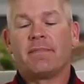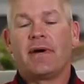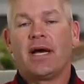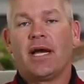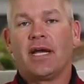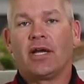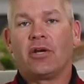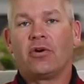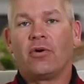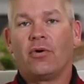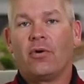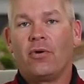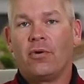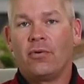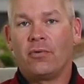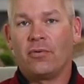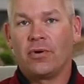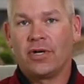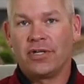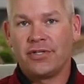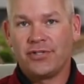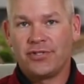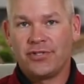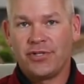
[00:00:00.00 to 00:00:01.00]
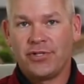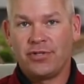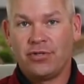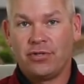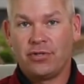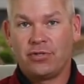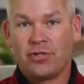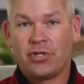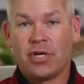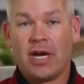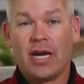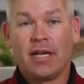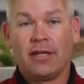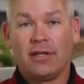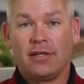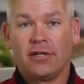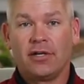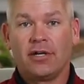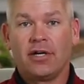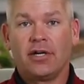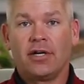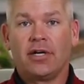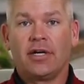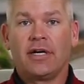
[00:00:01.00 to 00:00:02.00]
my goal was to try to
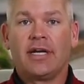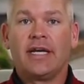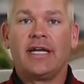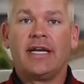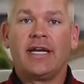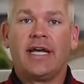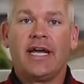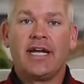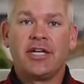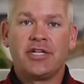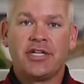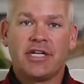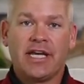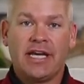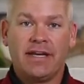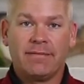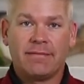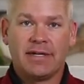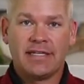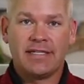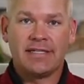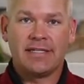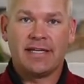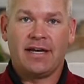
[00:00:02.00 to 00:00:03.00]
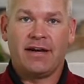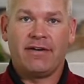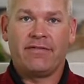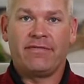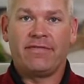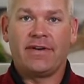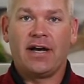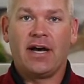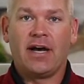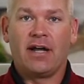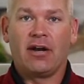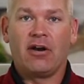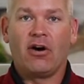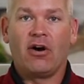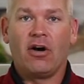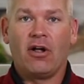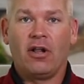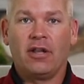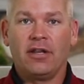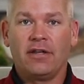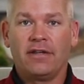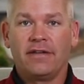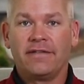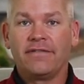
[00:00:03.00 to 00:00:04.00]
learn and educate myself on
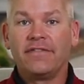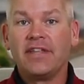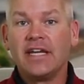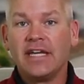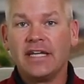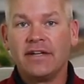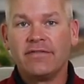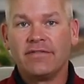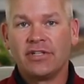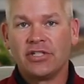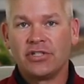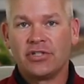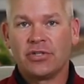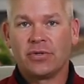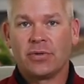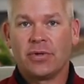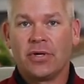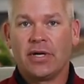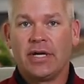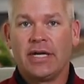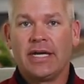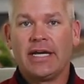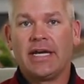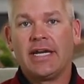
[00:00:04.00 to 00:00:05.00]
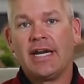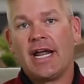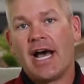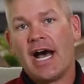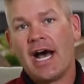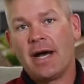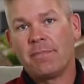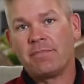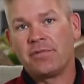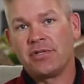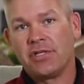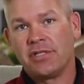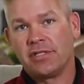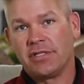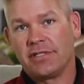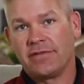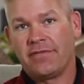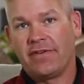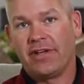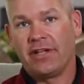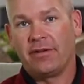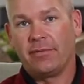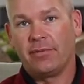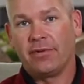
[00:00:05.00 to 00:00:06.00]
all of the inventory and options
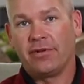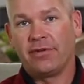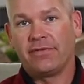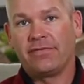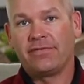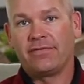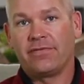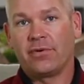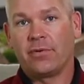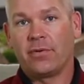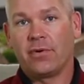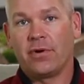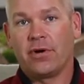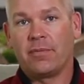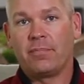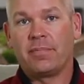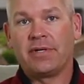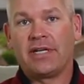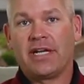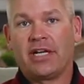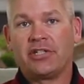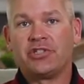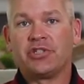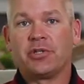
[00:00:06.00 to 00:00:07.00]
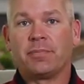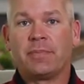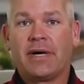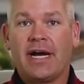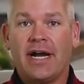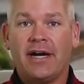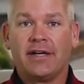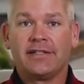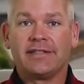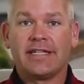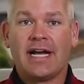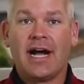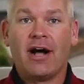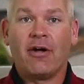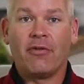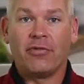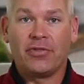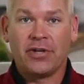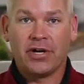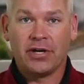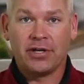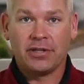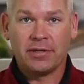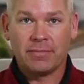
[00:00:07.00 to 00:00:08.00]
available for potential buyers out
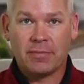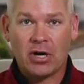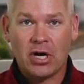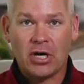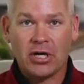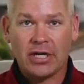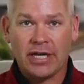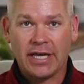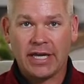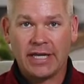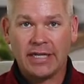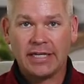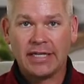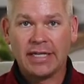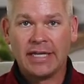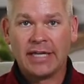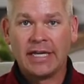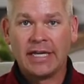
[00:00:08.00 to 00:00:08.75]
there in the market.